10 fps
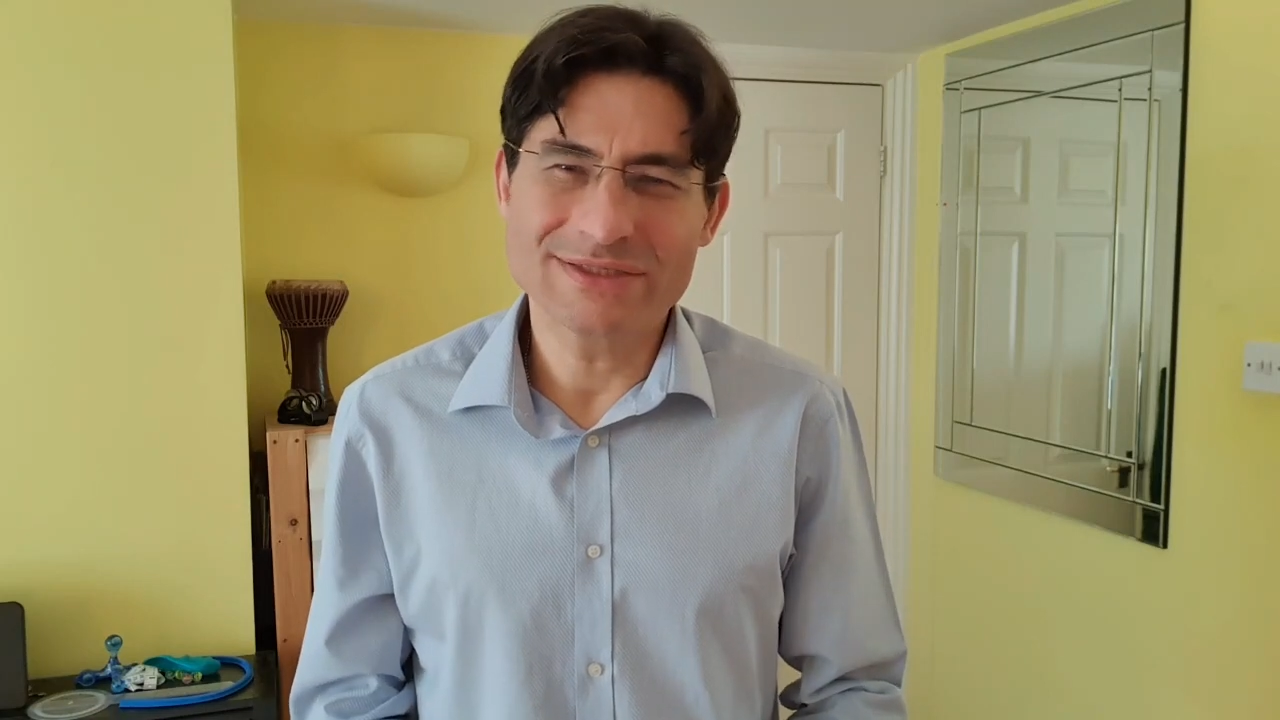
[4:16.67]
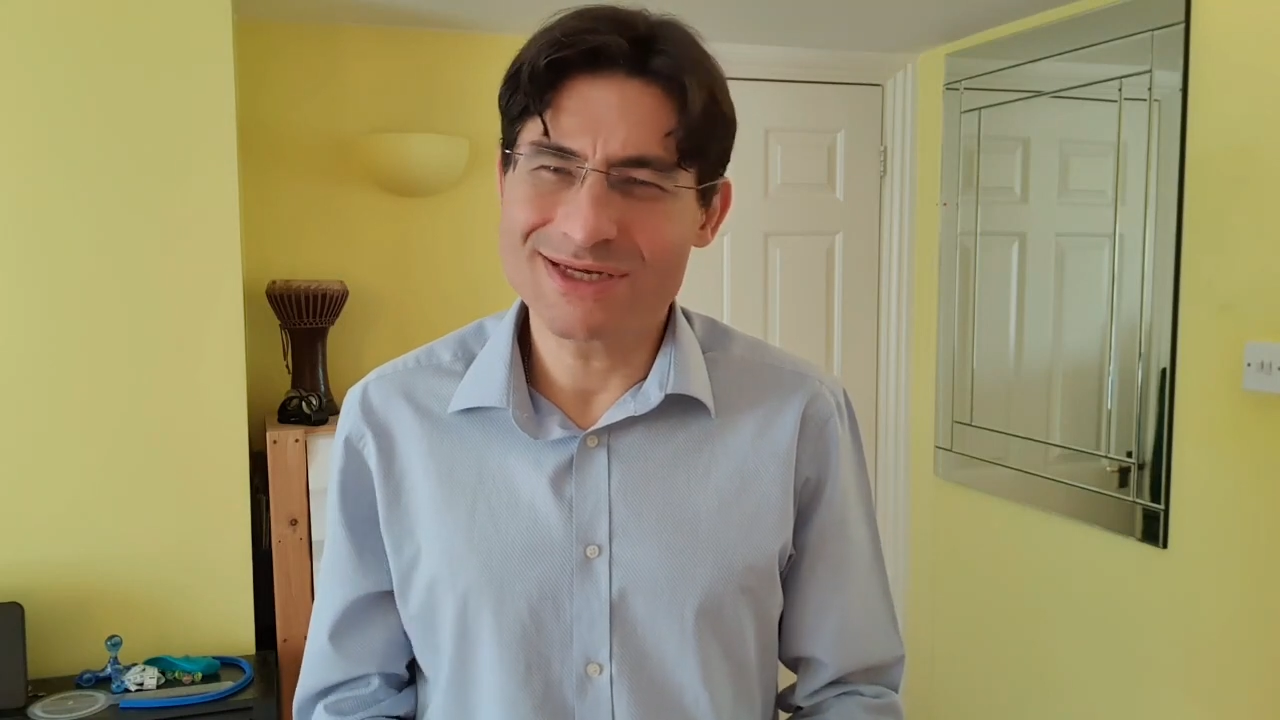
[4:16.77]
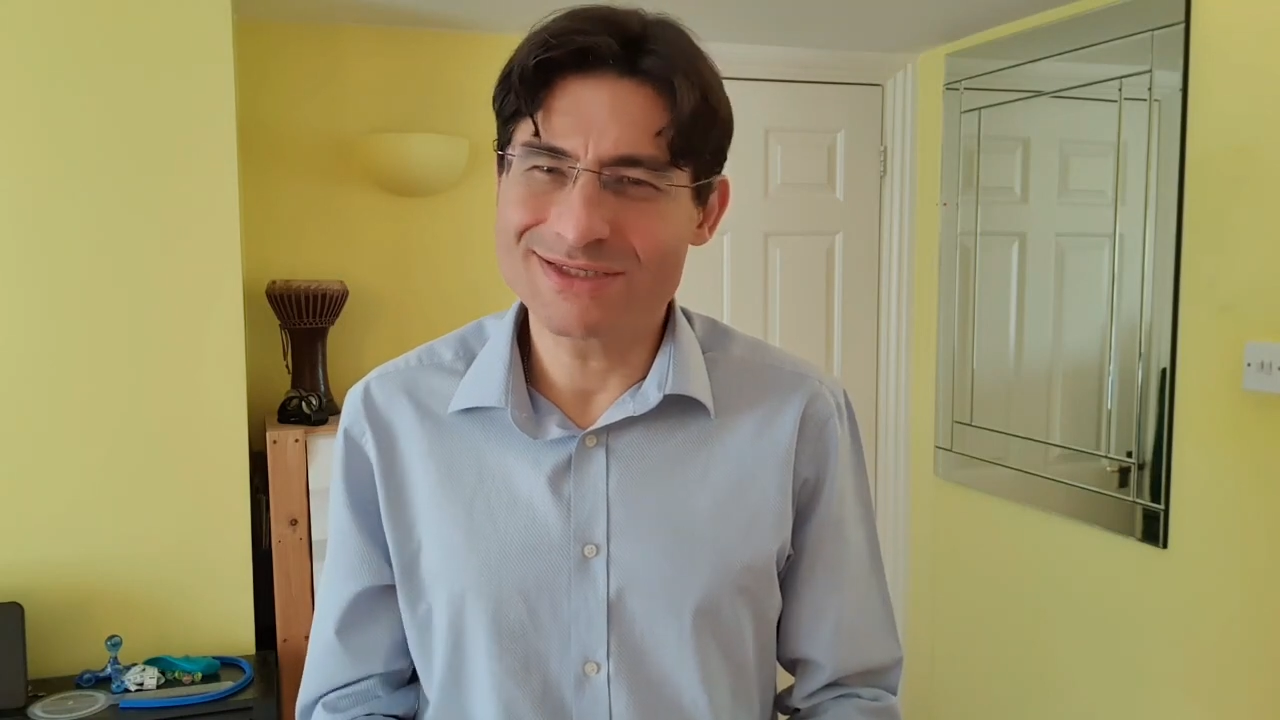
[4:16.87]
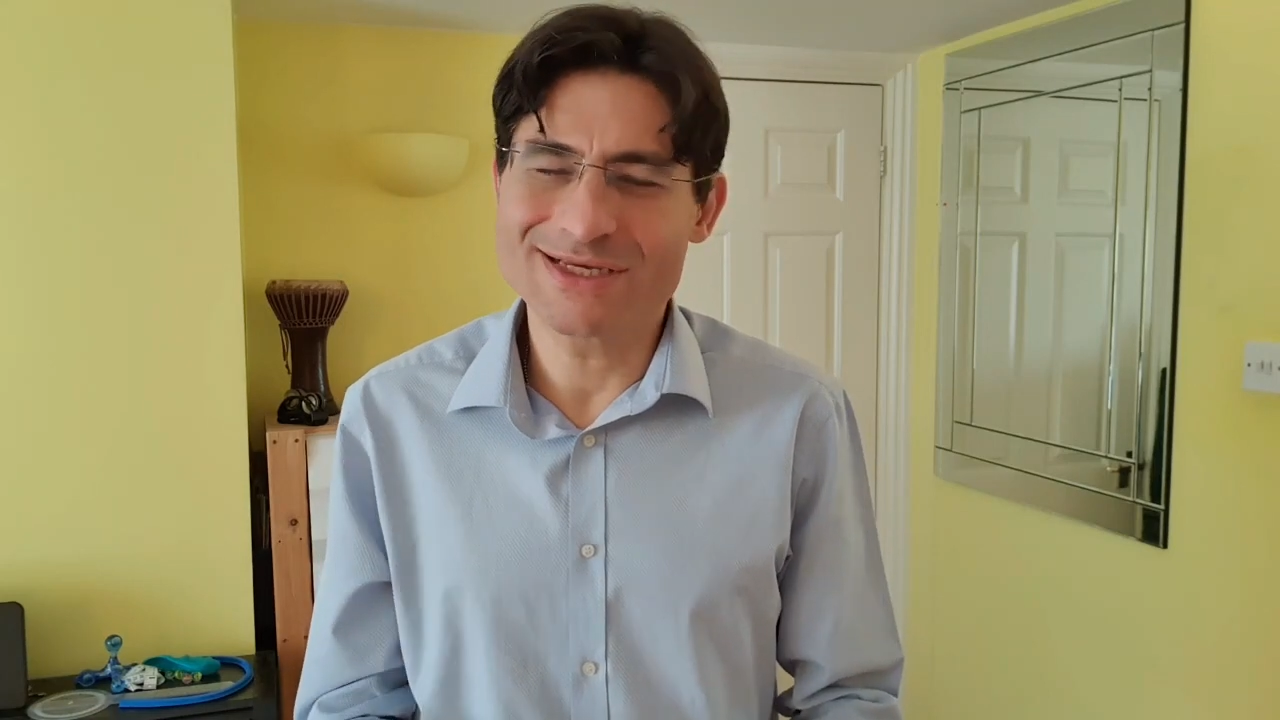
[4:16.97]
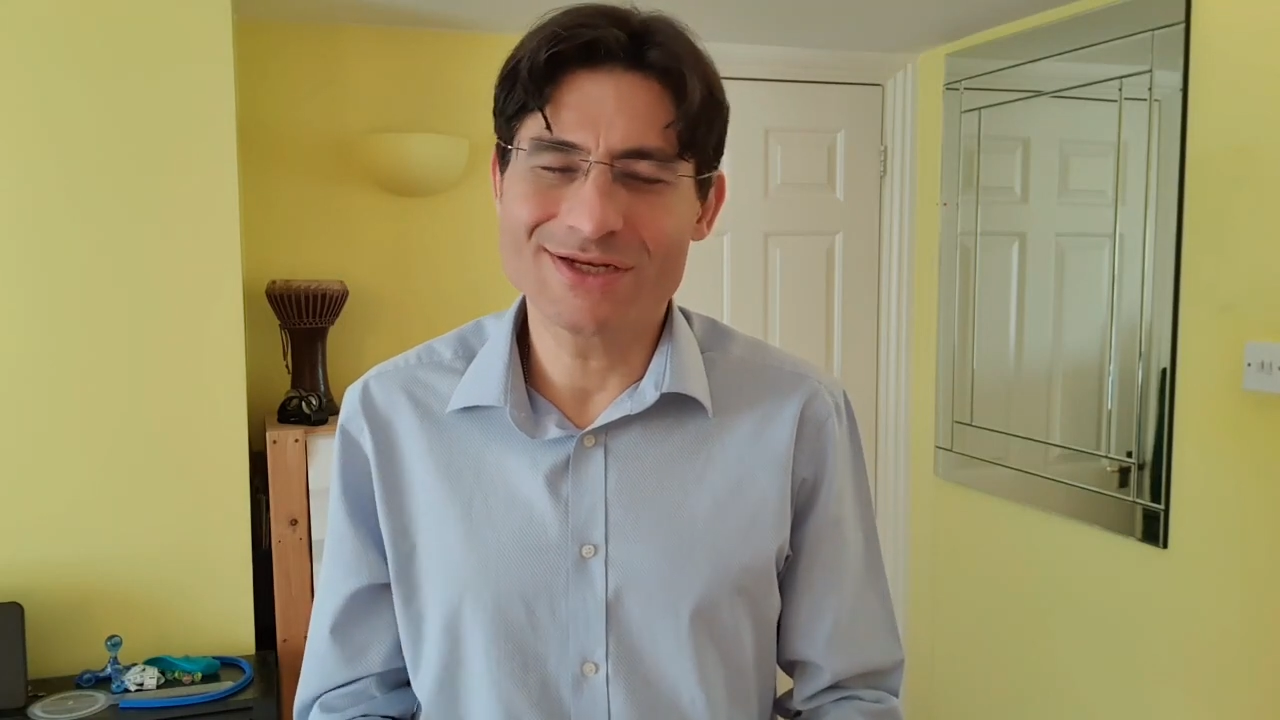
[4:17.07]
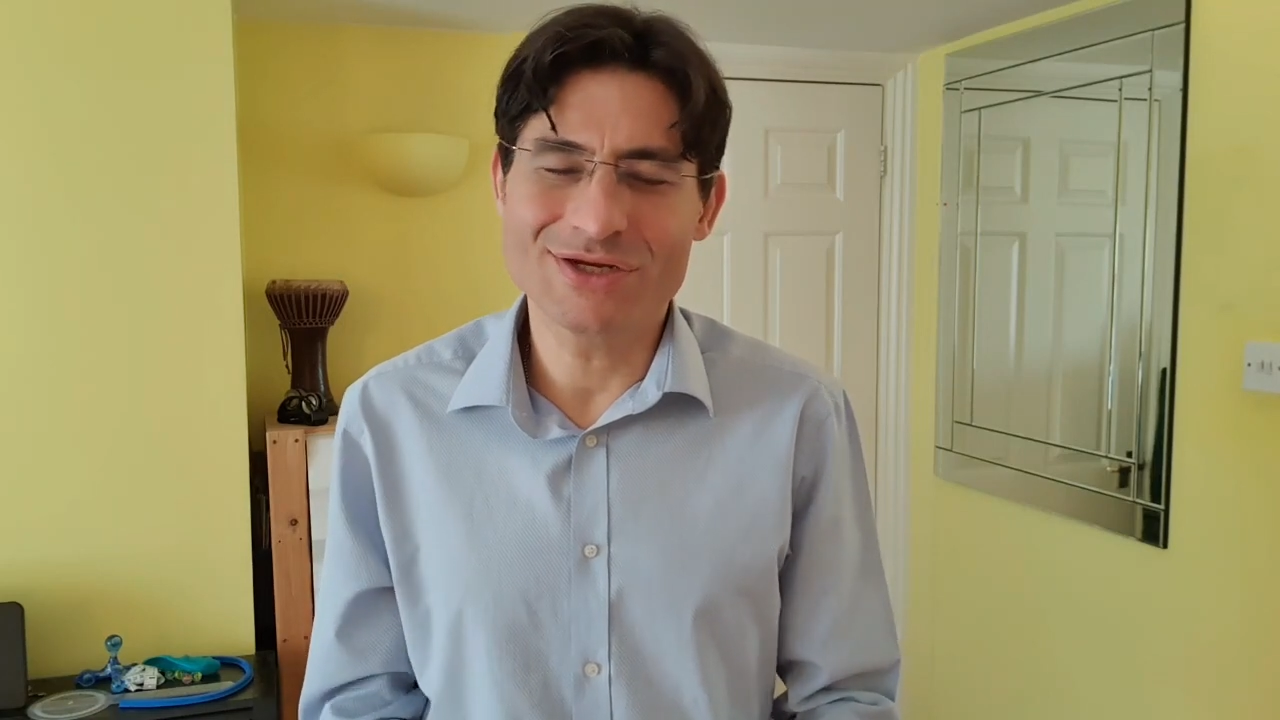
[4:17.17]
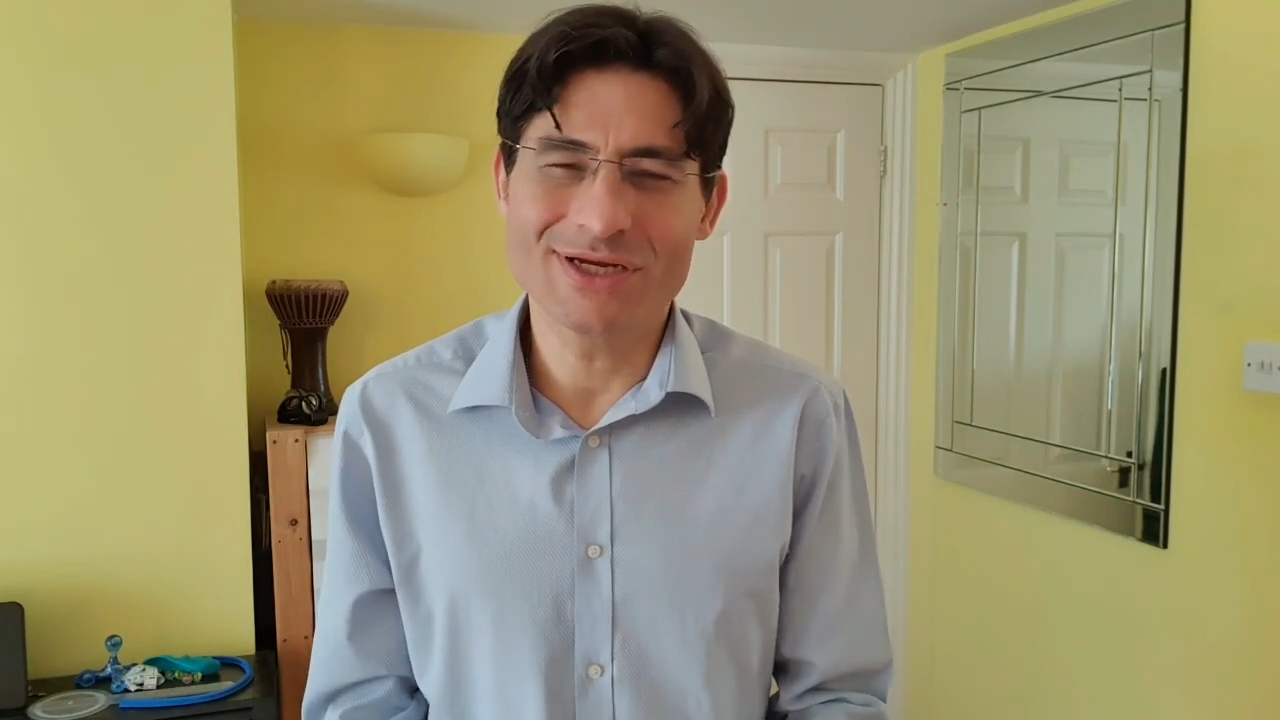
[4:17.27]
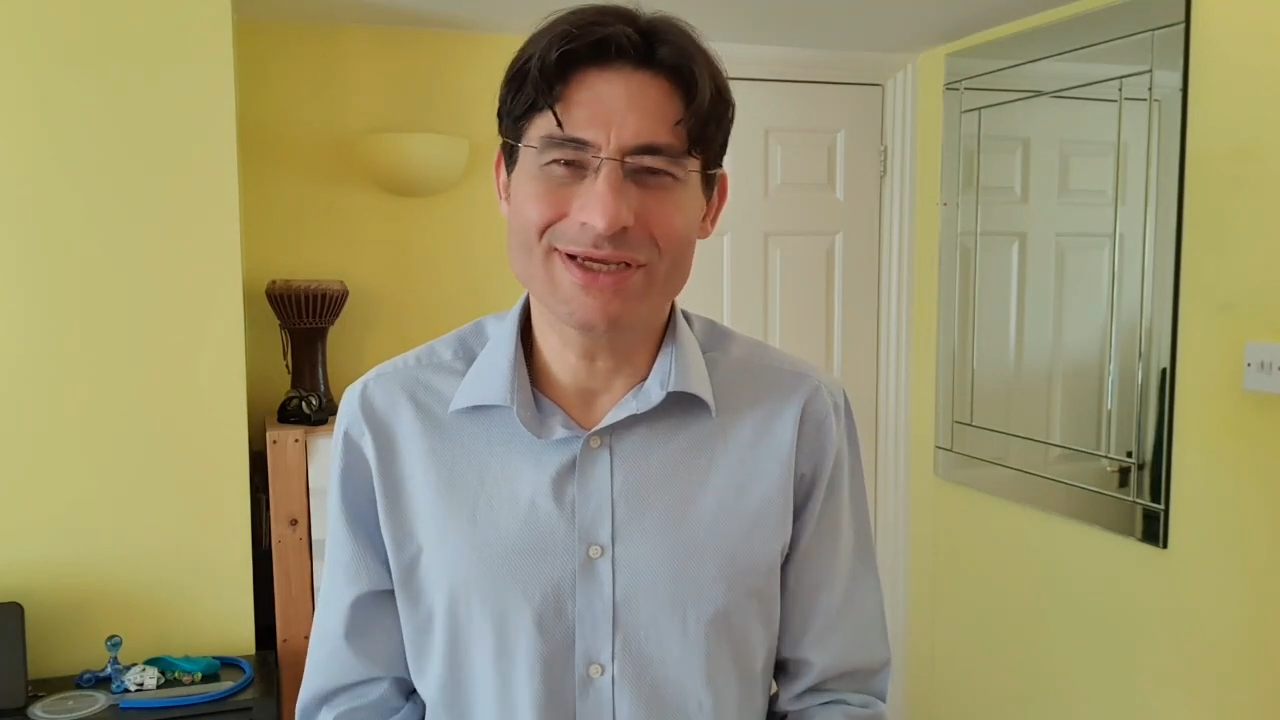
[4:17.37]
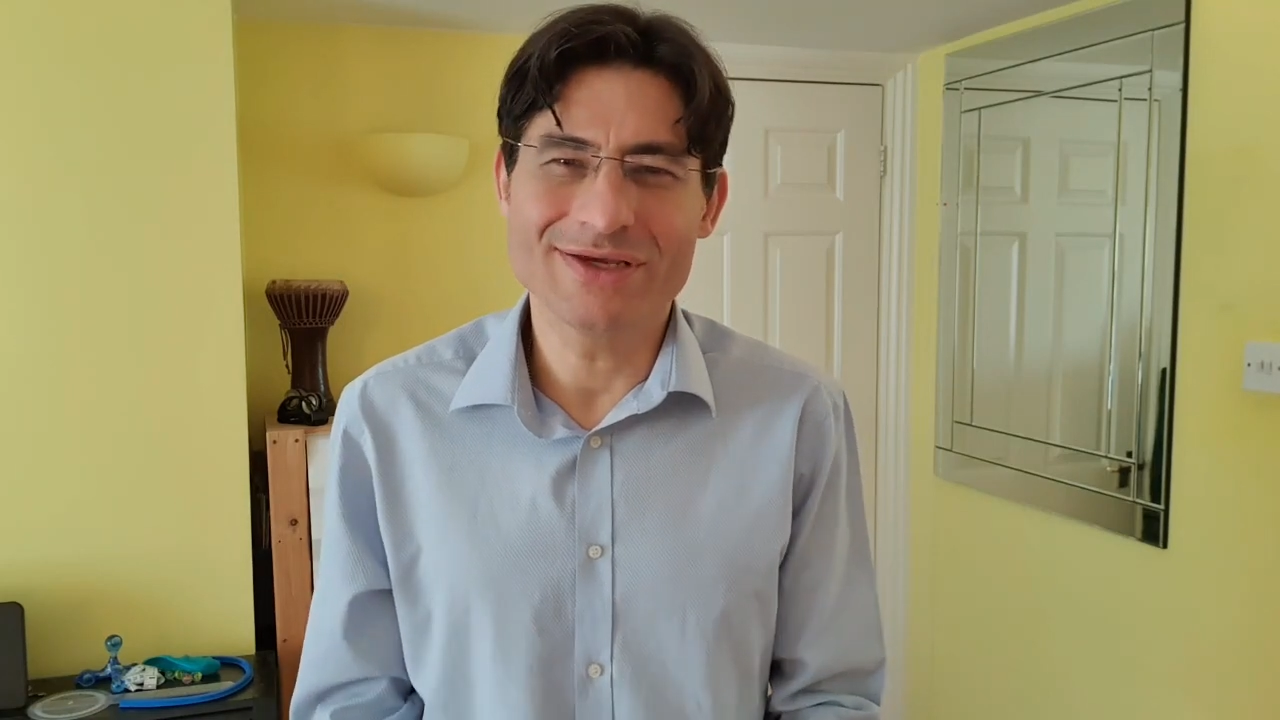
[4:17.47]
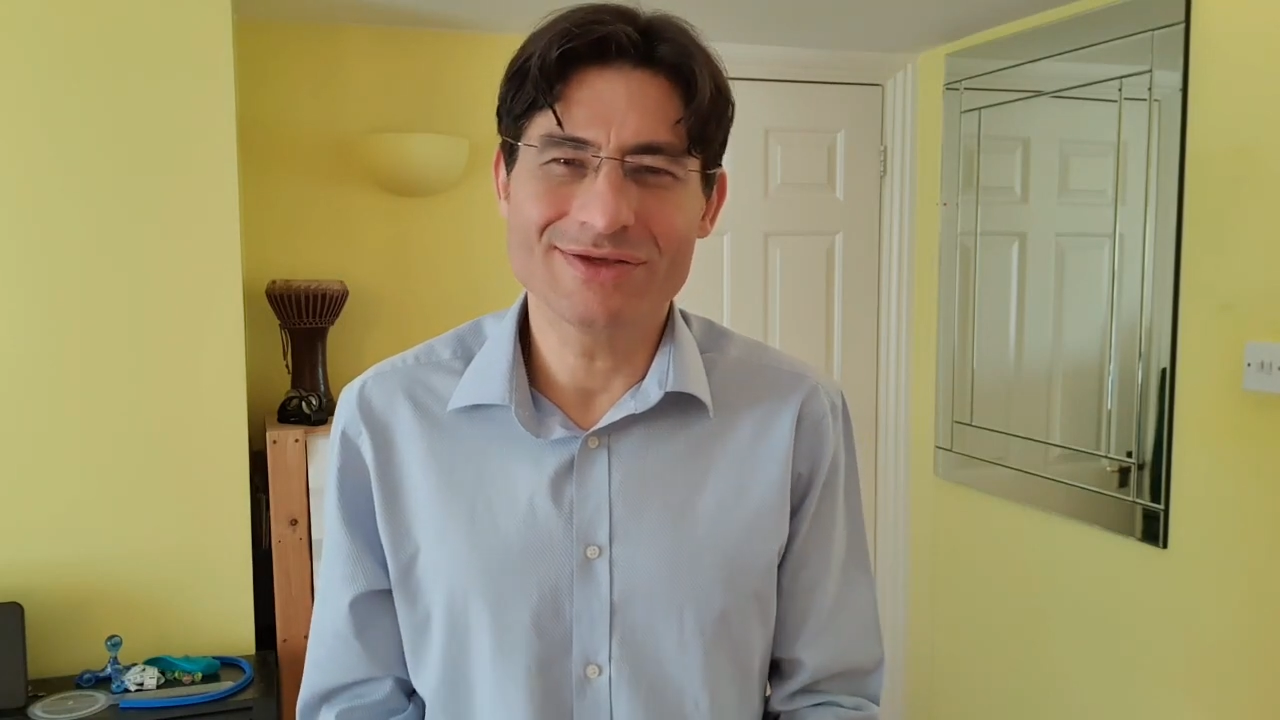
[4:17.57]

as I said earlier,